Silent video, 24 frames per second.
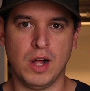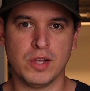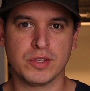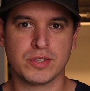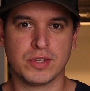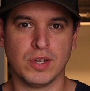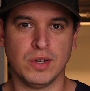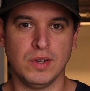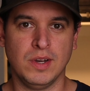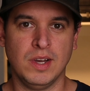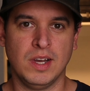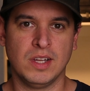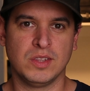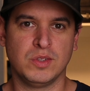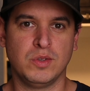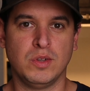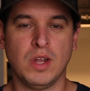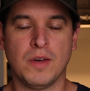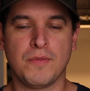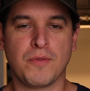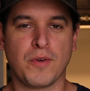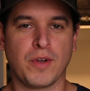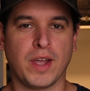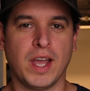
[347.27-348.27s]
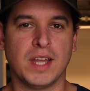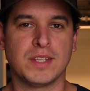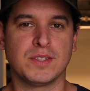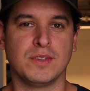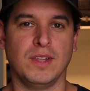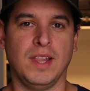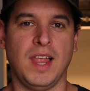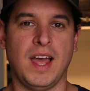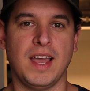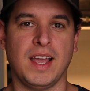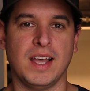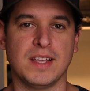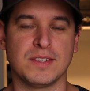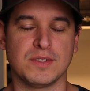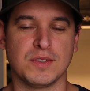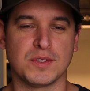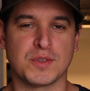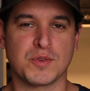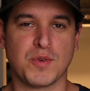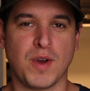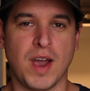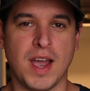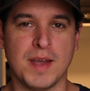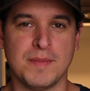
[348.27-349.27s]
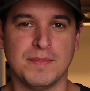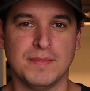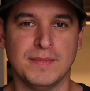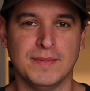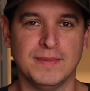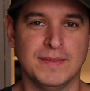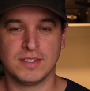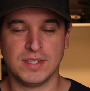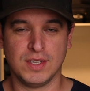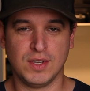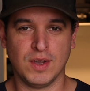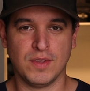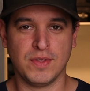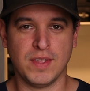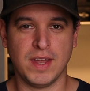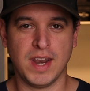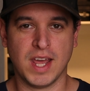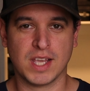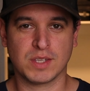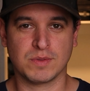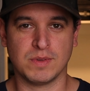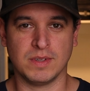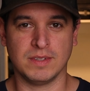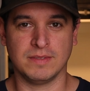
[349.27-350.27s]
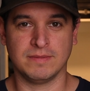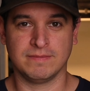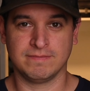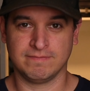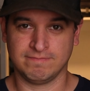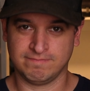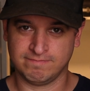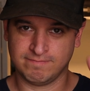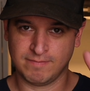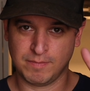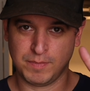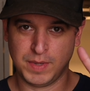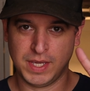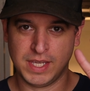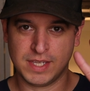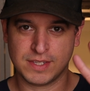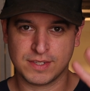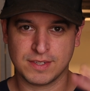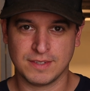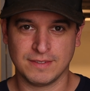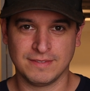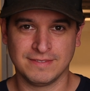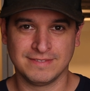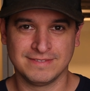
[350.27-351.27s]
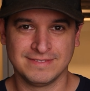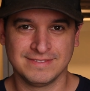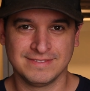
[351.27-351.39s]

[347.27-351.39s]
Also, do not forget to like and subscribe. See you on the next one. Peace.